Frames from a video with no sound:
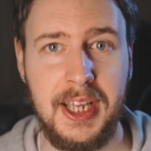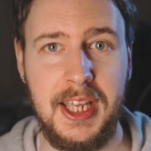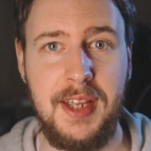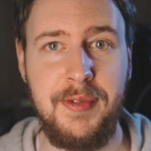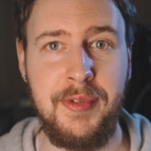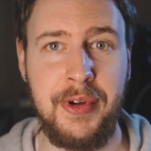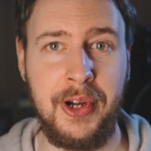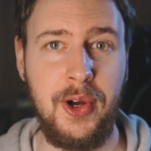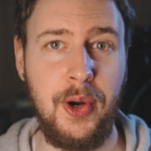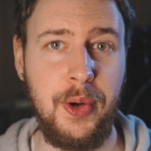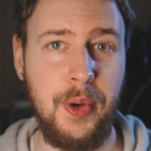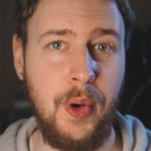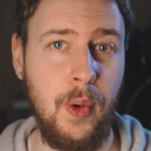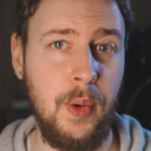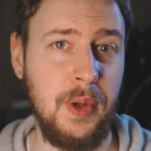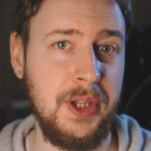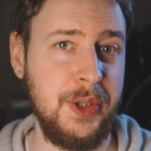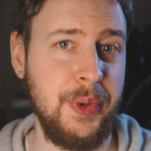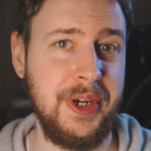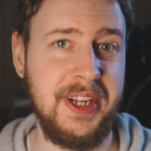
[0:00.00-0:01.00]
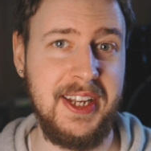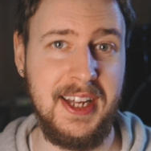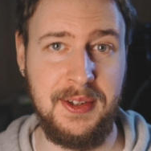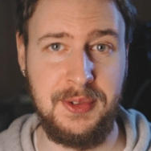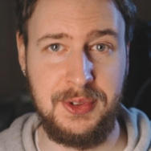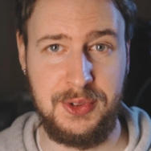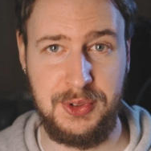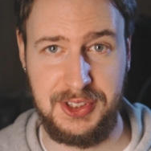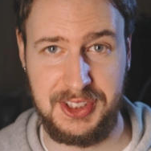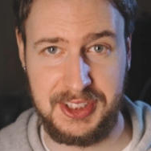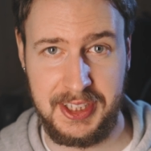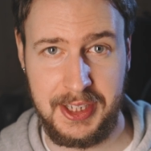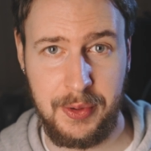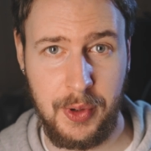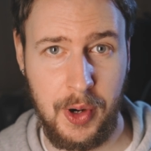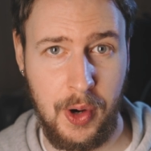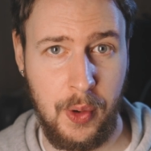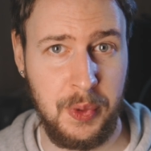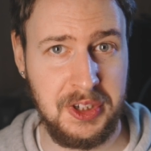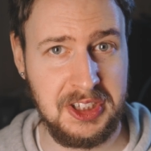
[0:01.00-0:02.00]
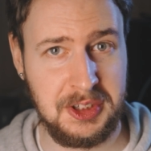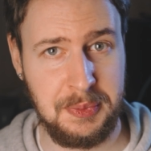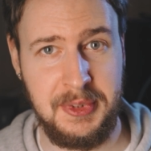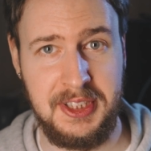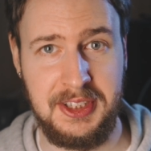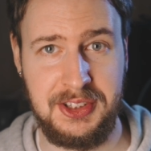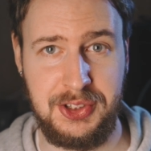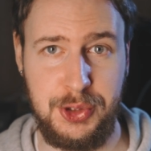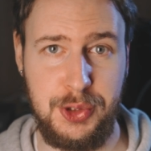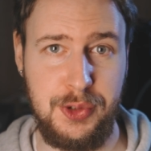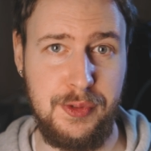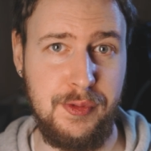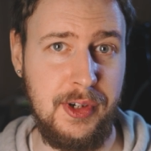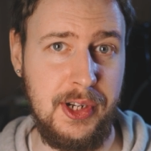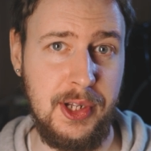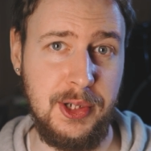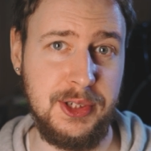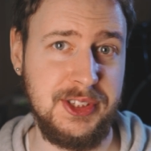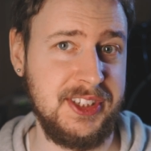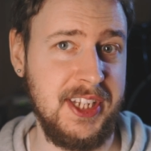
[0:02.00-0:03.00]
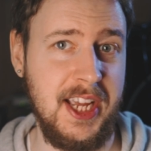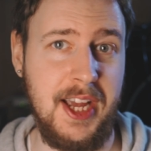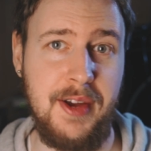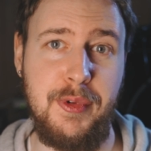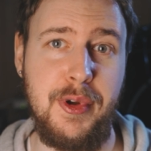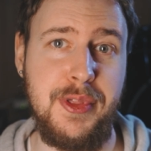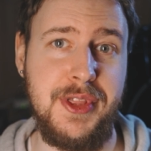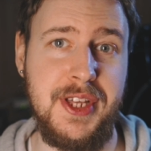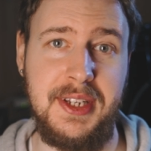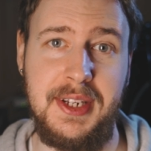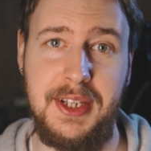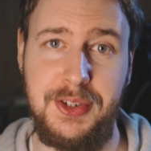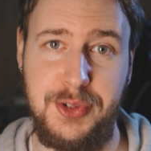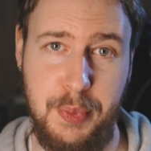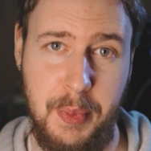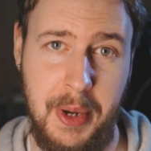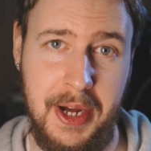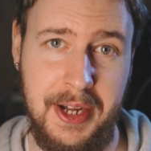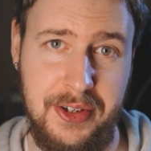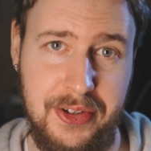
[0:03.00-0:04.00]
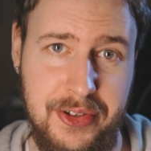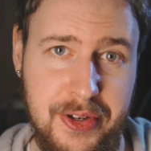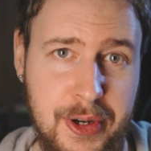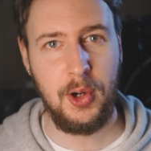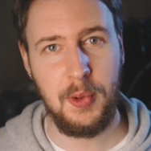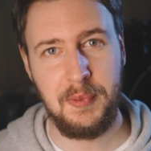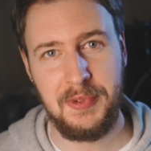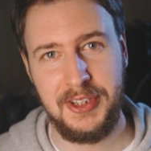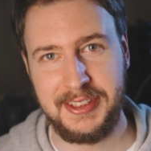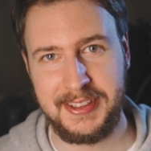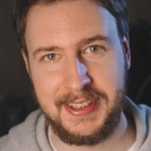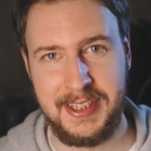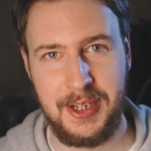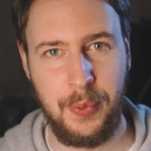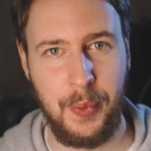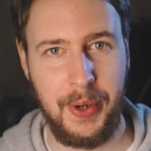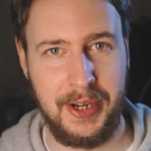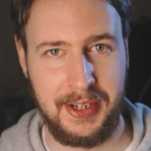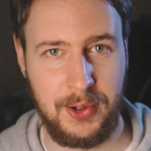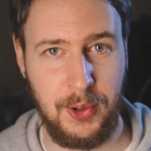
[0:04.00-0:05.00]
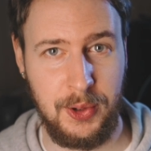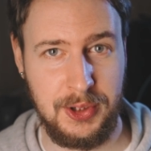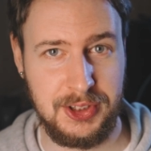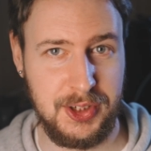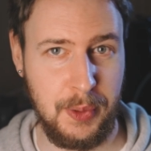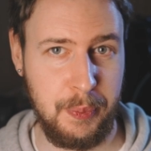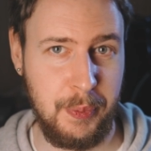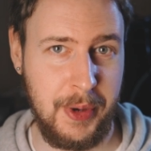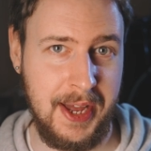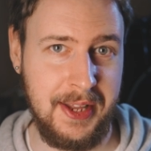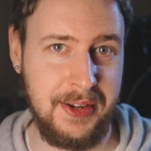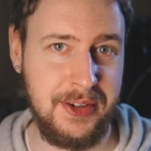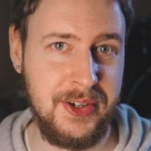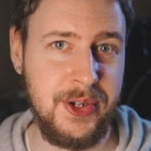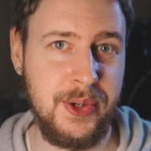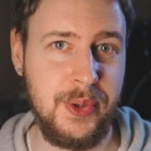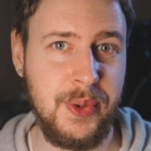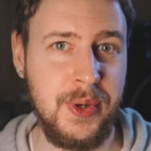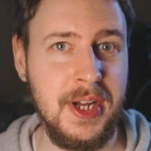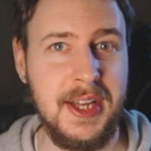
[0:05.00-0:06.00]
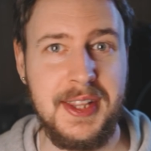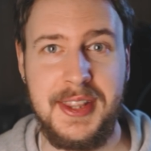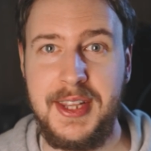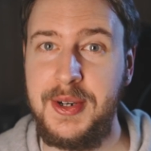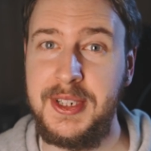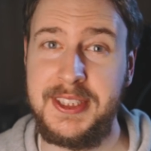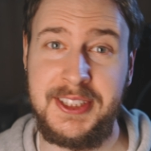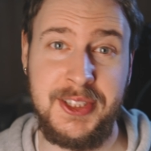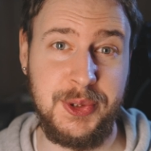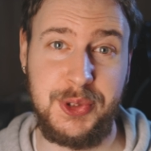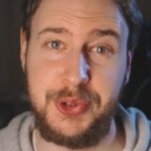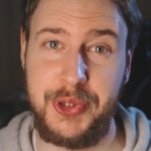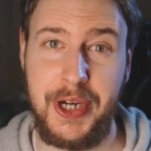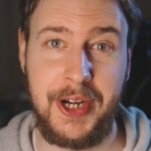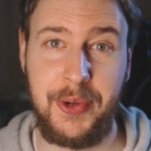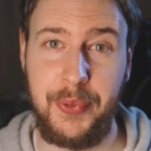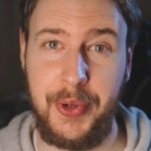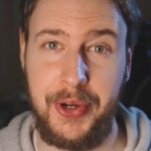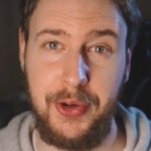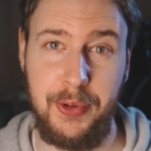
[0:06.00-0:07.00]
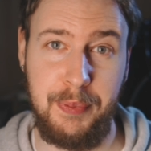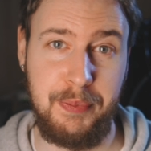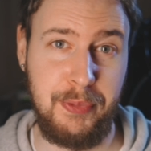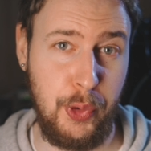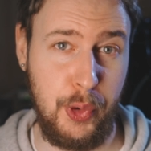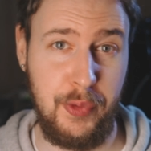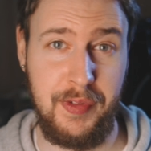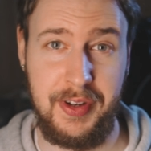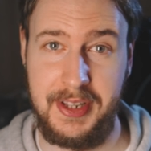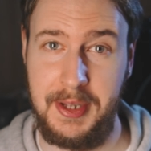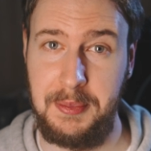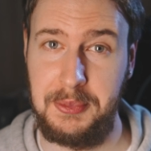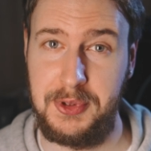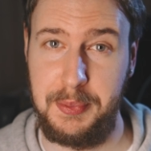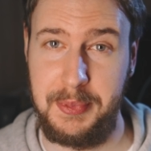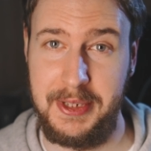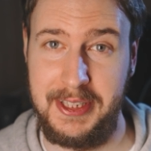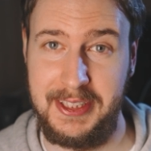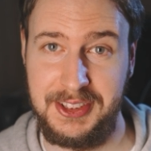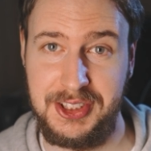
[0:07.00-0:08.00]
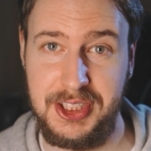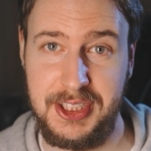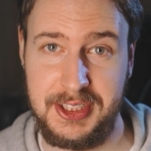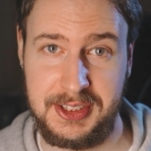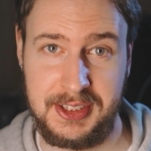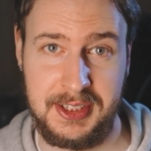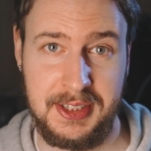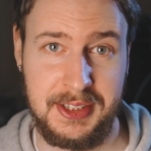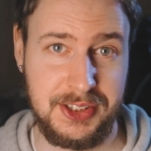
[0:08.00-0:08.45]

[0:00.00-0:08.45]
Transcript: even go all the way down to zero, which means you've lost everything that you mined. Obviously, when coins are brand new, there is no track record proving them to be legit.